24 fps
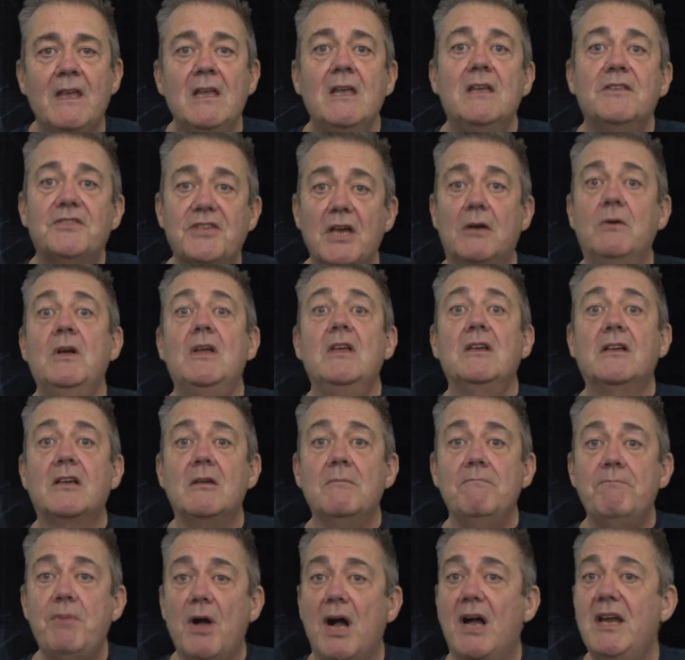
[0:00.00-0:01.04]
So,
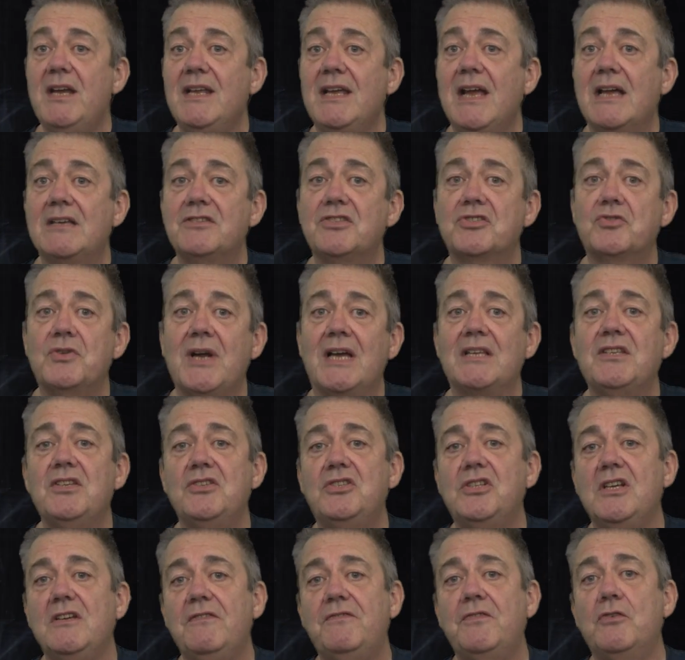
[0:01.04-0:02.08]
combining our
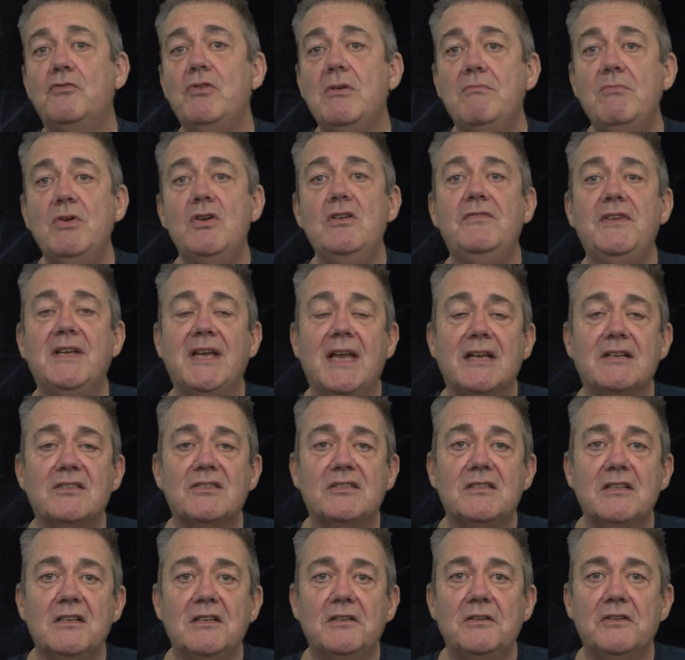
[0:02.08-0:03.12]
strategy for removing
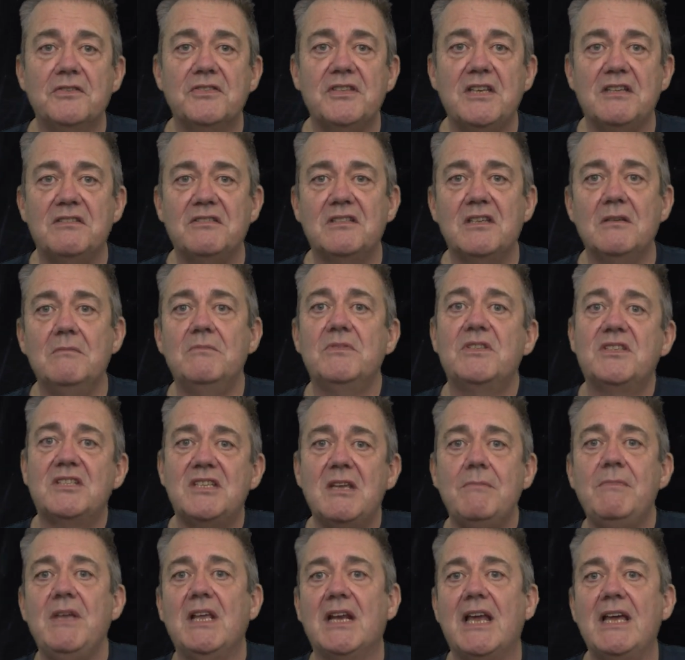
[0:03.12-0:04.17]
external systems,
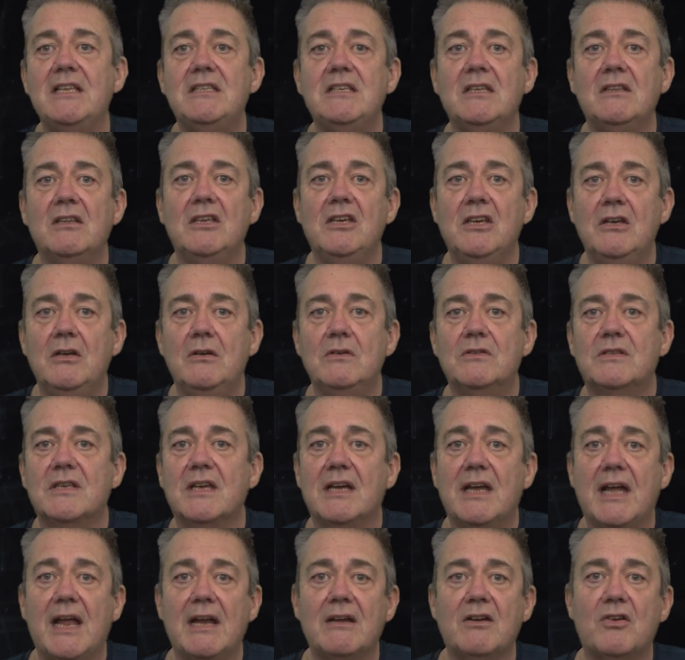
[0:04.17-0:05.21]
simulating the
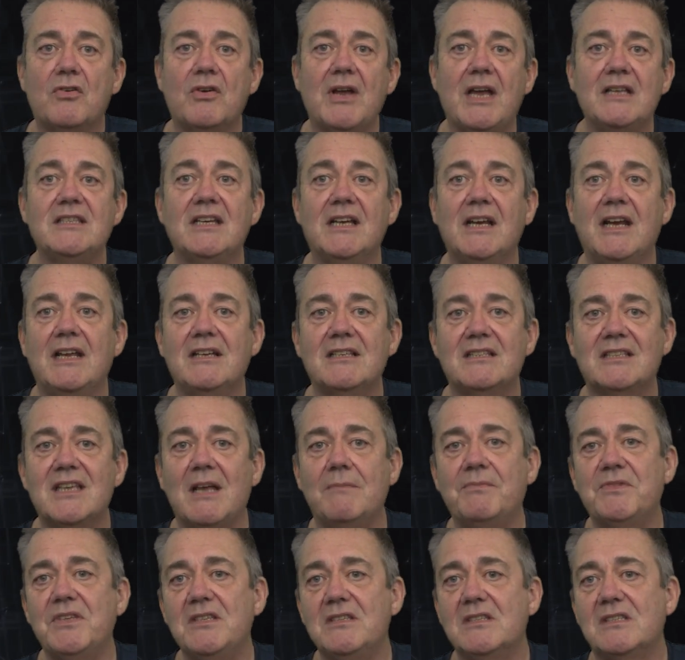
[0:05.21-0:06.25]
user, and creating an
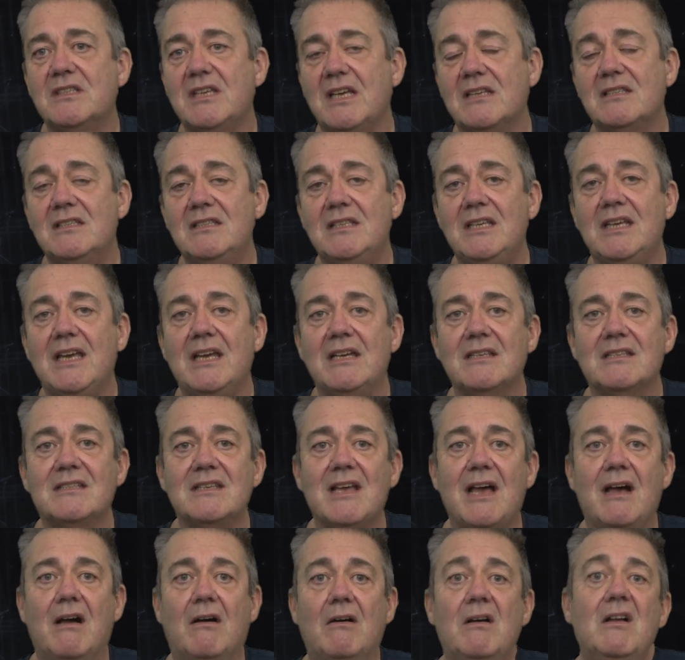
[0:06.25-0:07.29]
acceptance test
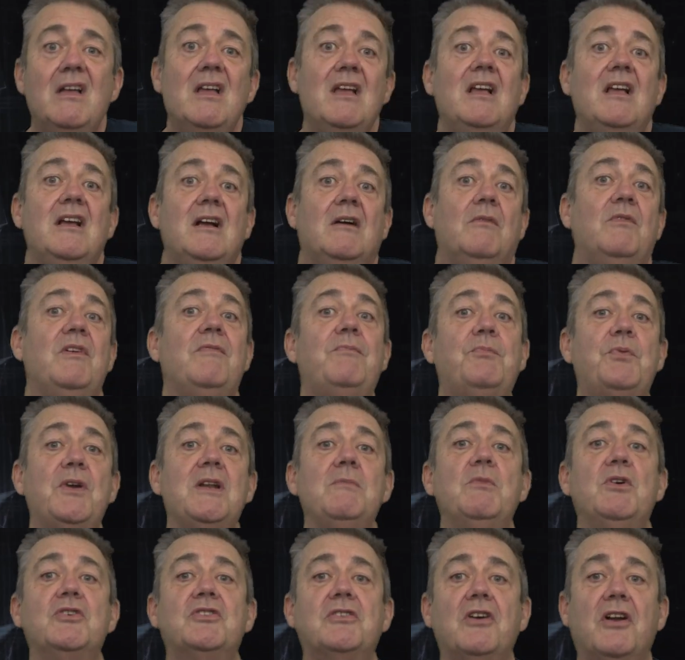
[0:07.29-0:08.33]
DSL, we've pretty
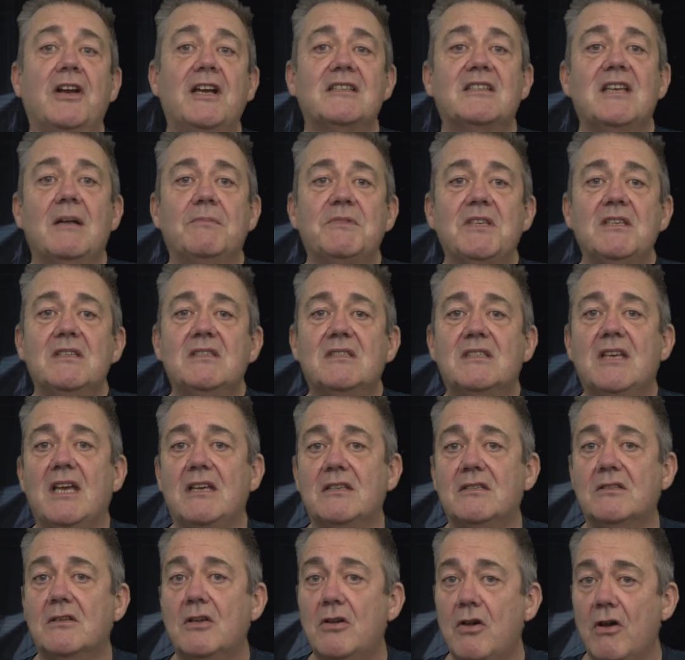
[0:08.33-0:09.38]
much got acceptance
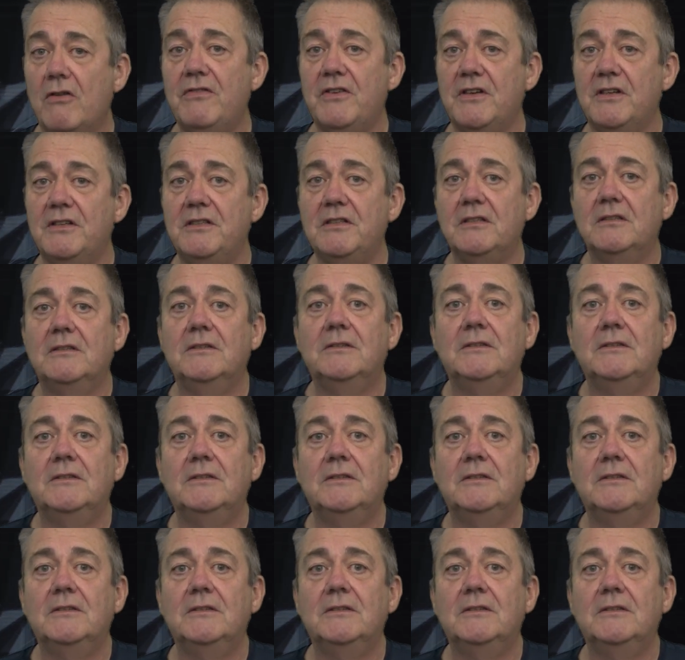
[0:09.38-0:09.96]
tests covered.